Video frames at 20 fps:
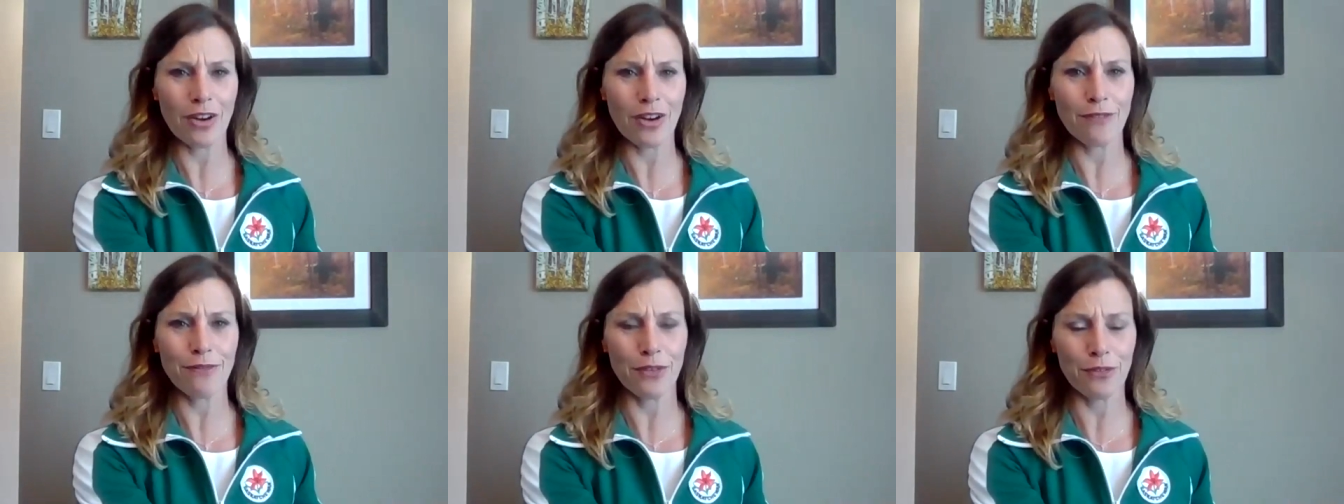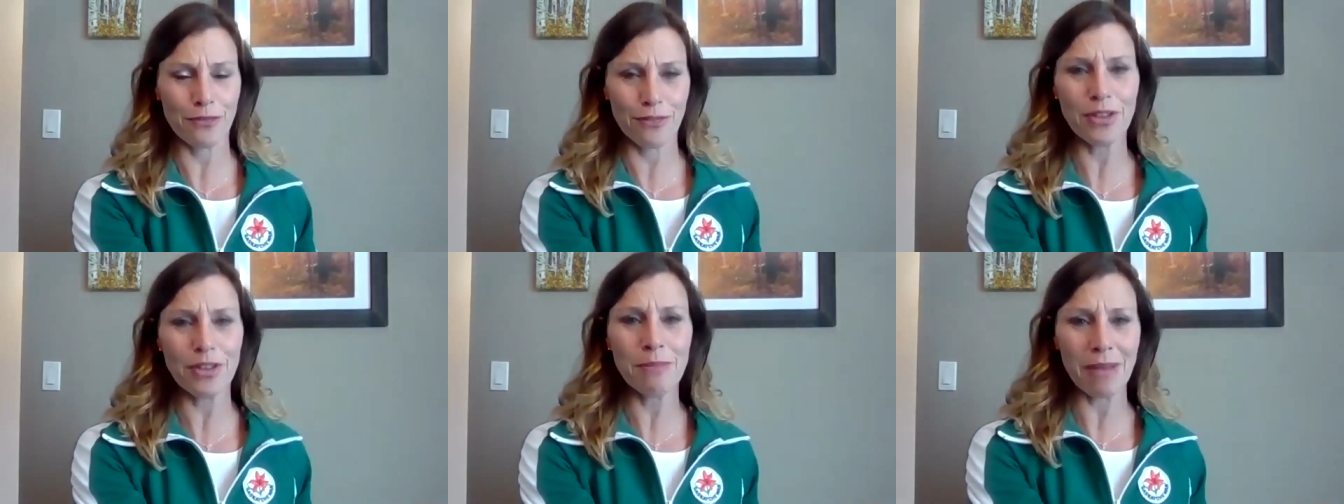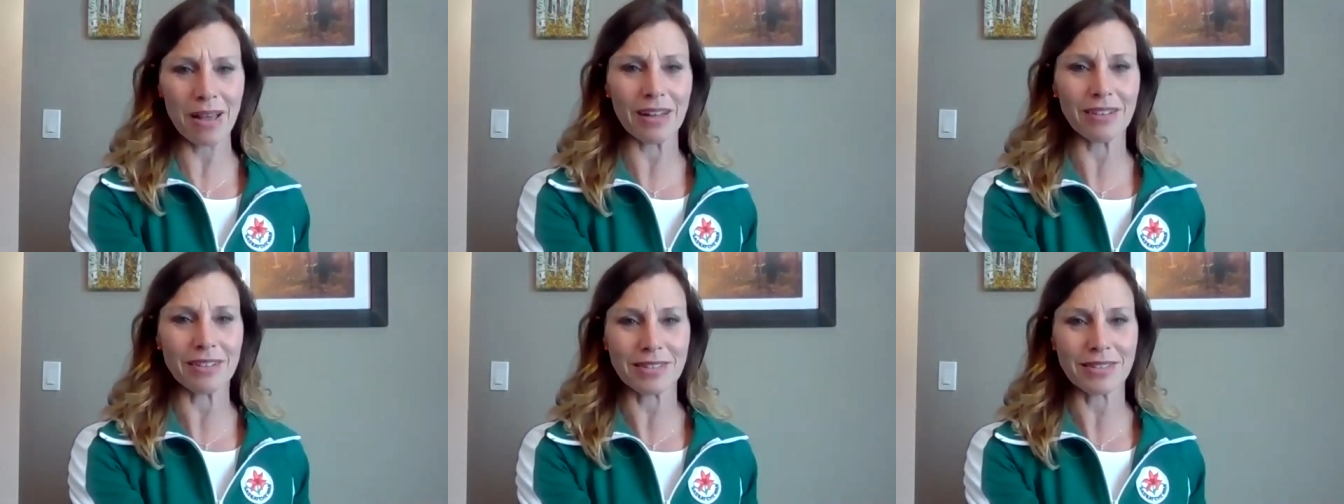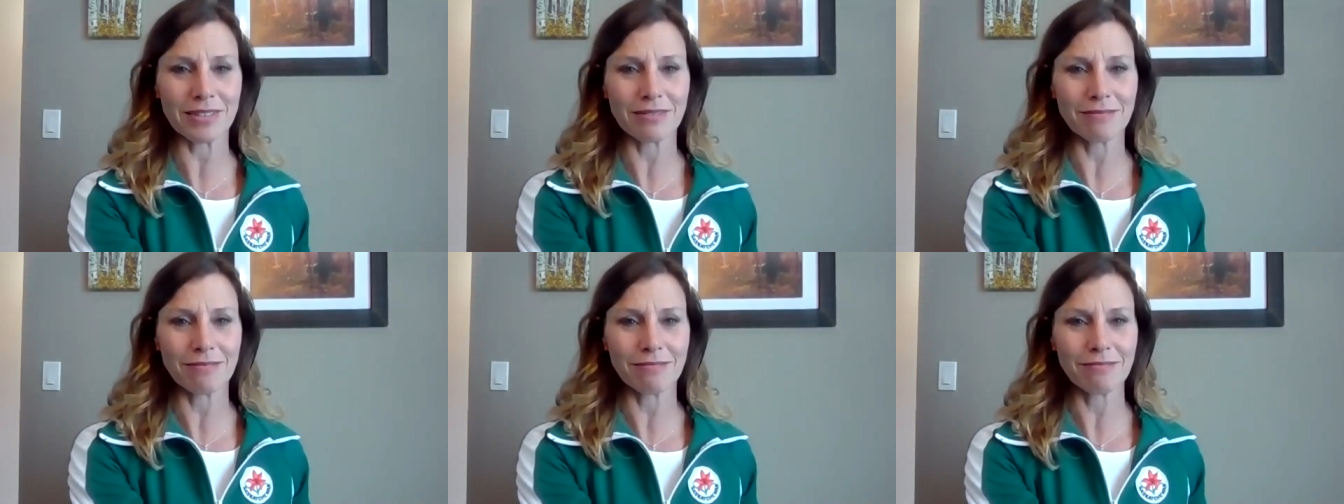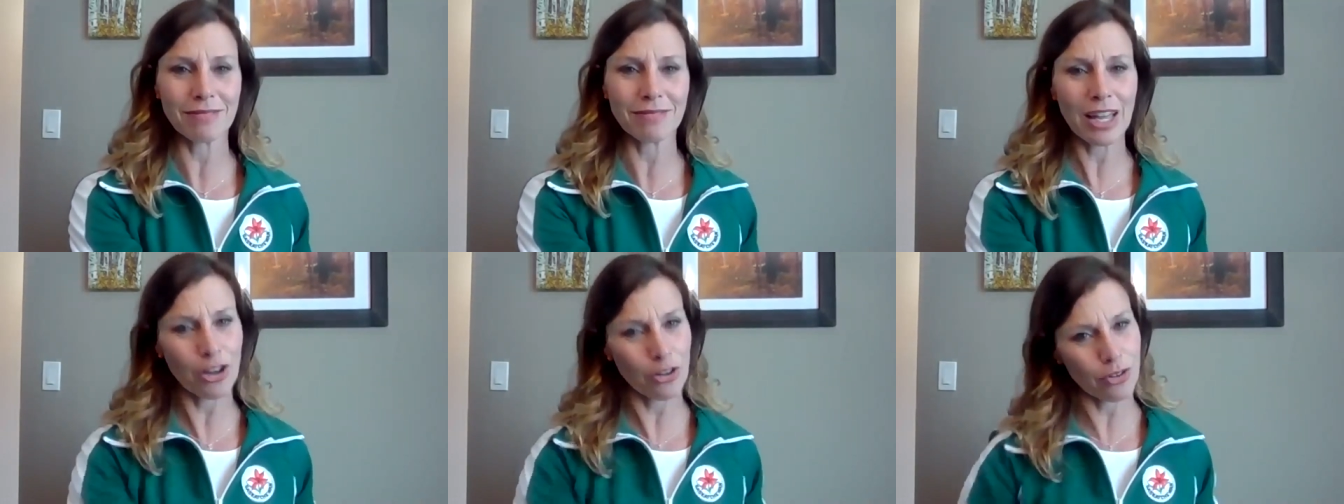there for females
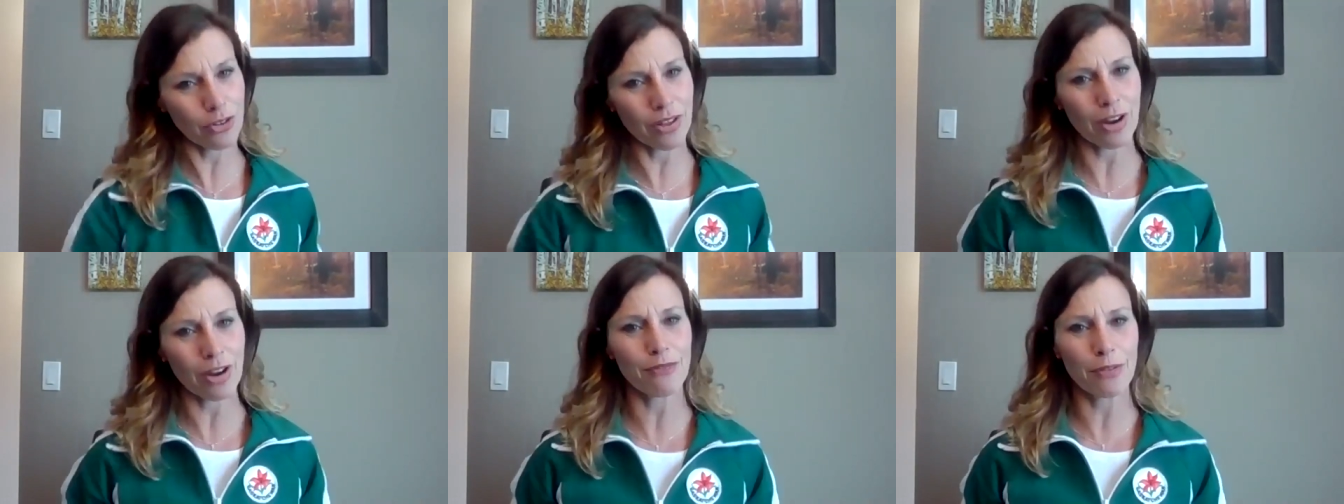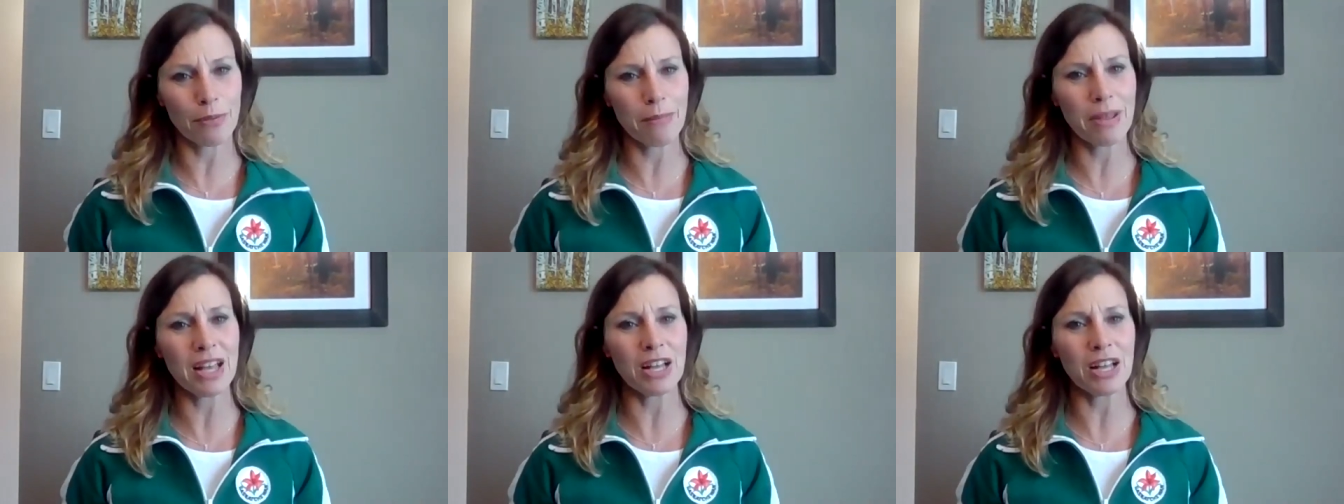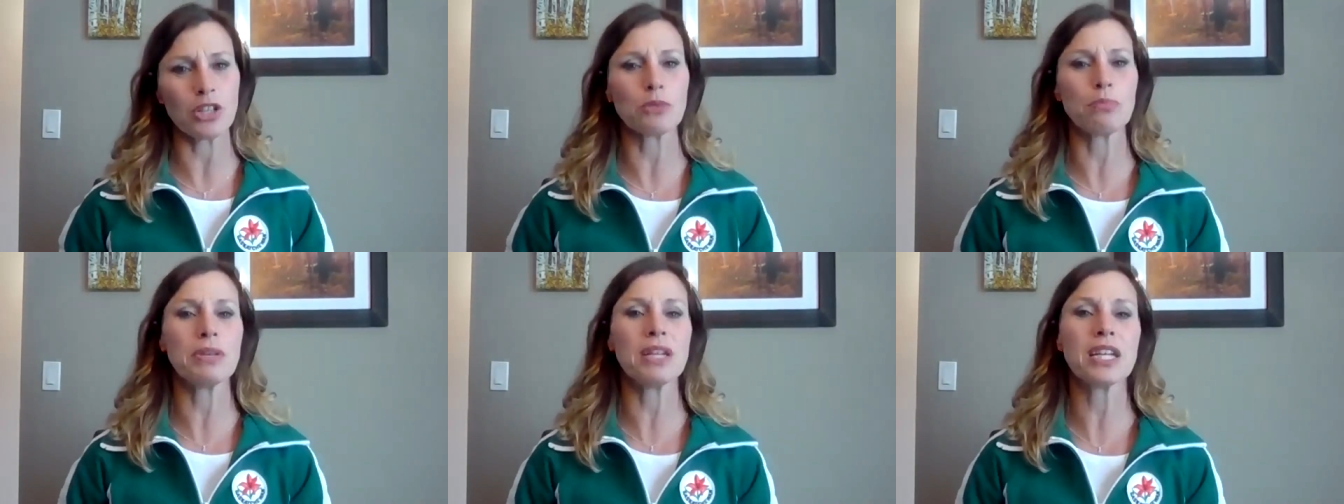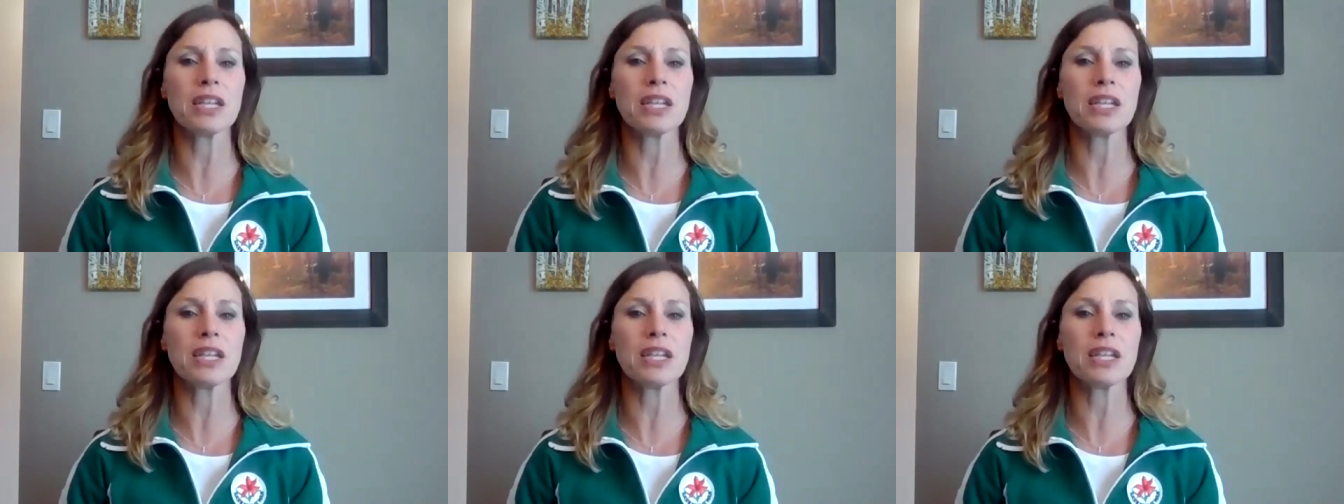that are there for males?